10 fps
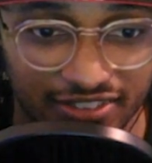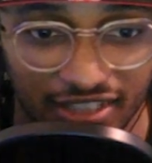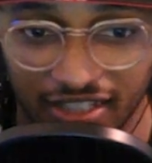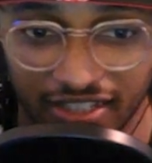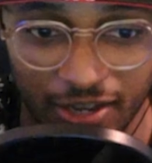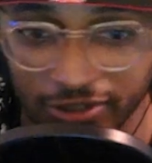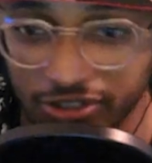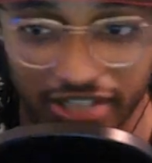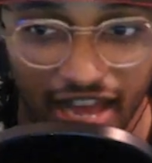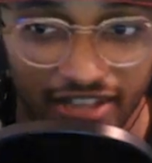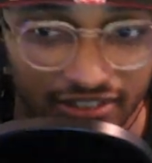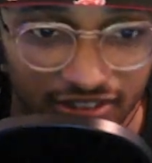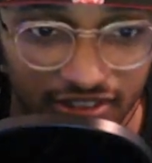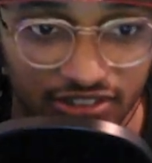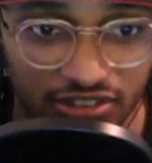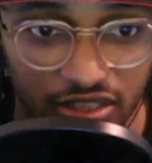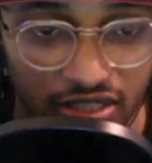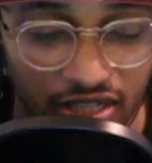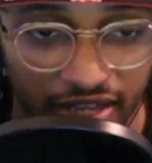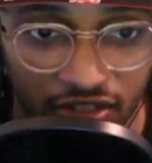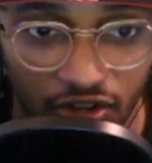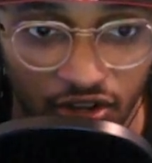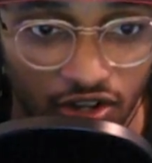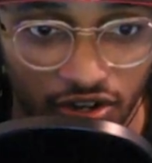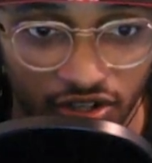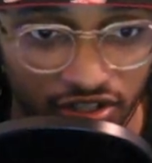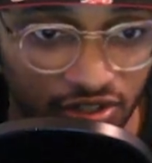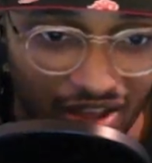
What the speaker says: it was only handed her to like not long ago.